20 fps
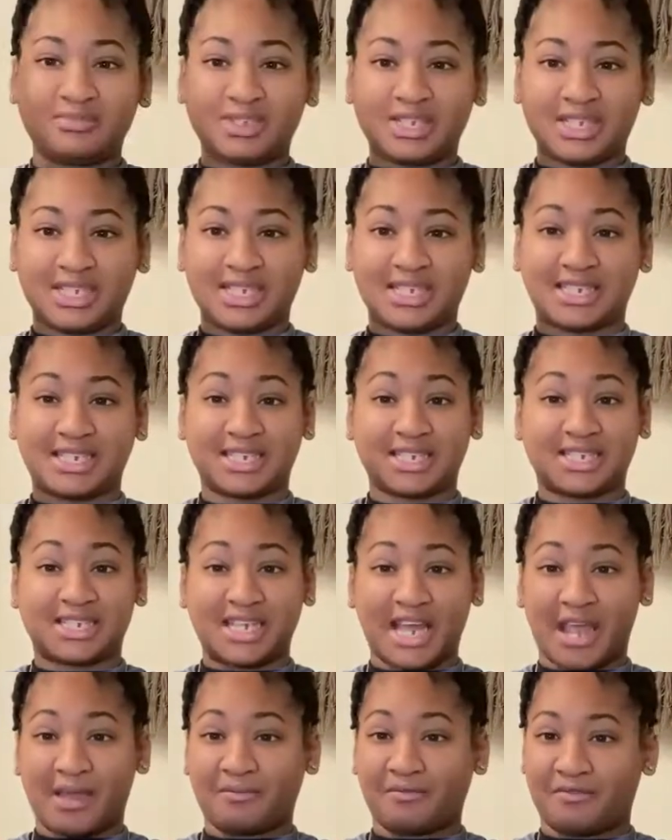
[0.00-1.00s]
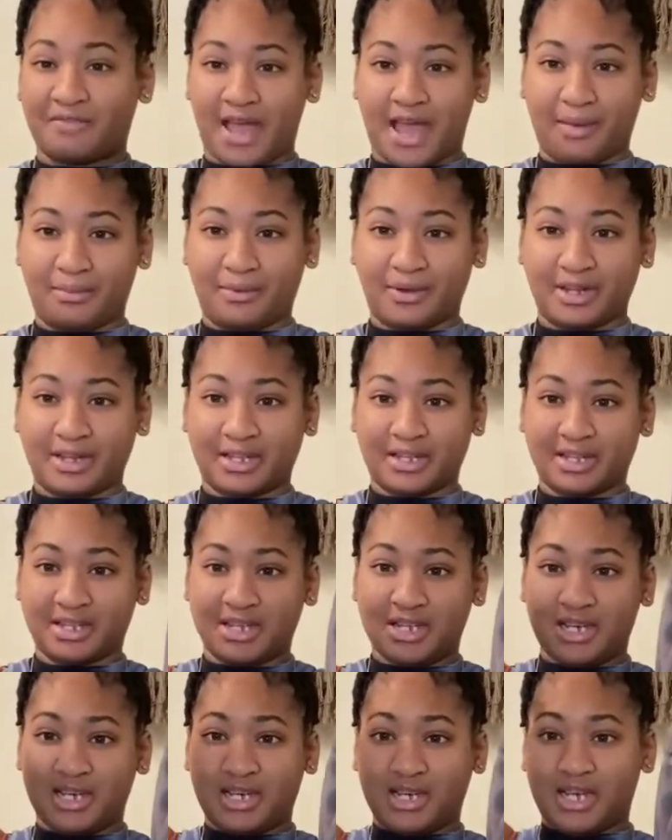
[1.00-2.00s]
It's the same fabric
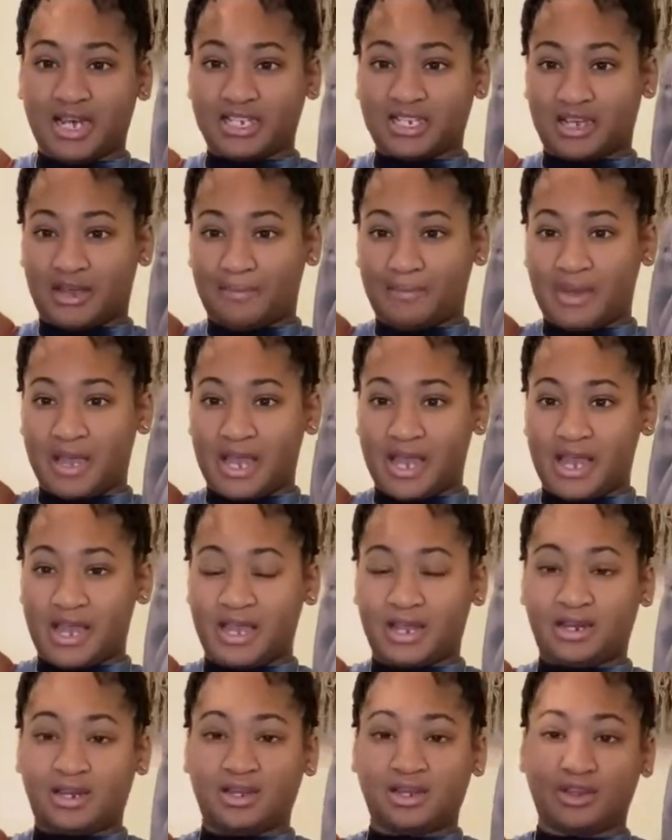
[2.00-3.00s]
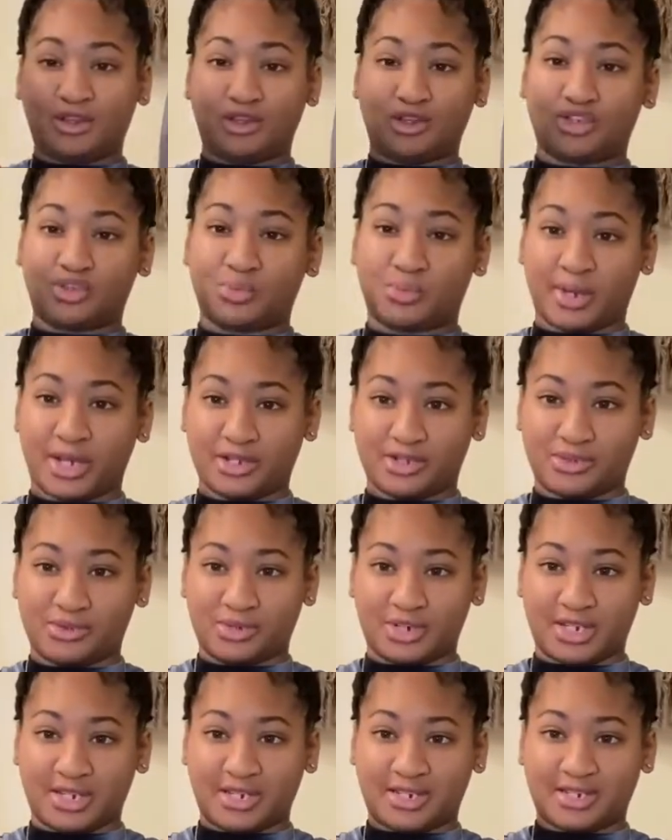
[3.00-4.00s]
as I made the
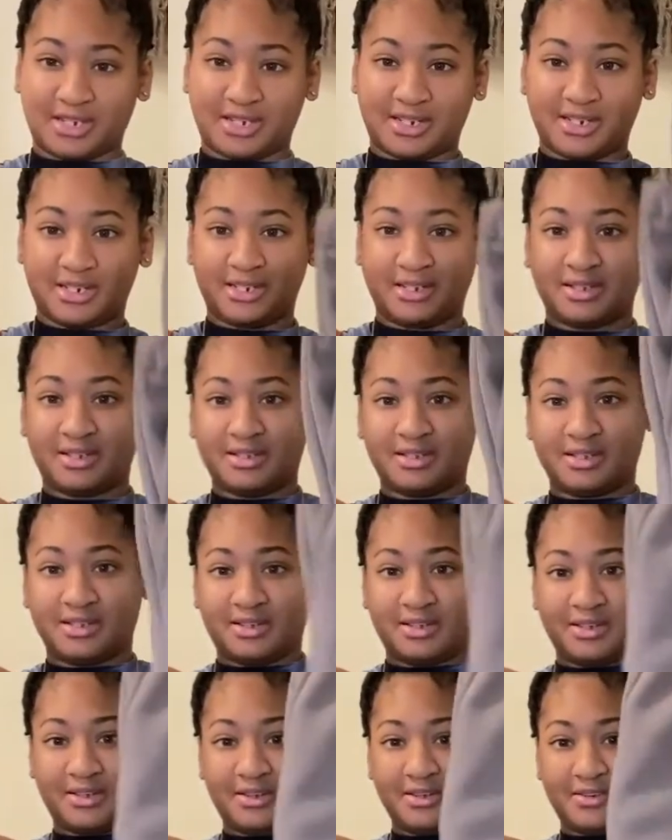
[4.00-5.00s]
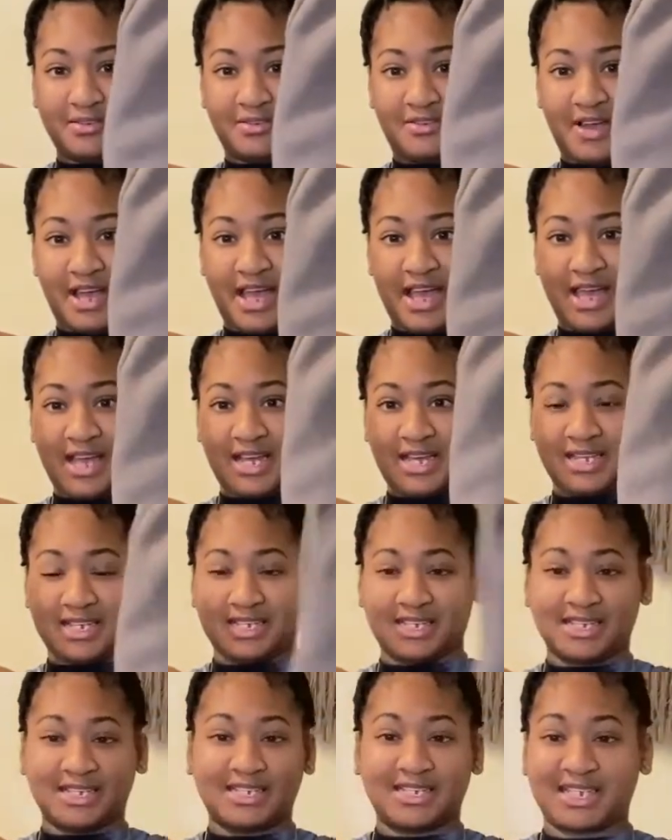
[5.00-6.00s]
sweatsuit in, right?
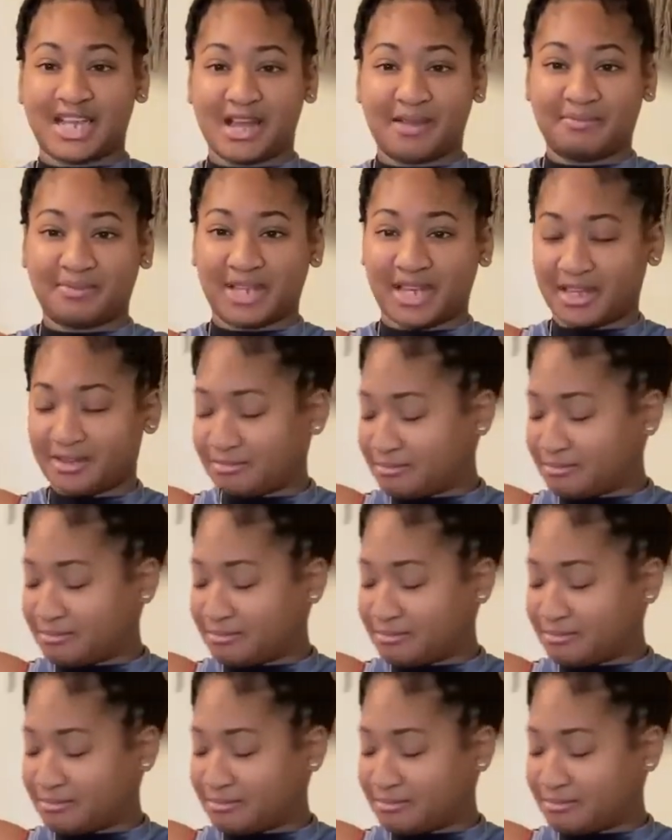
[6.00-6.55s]
Same thing.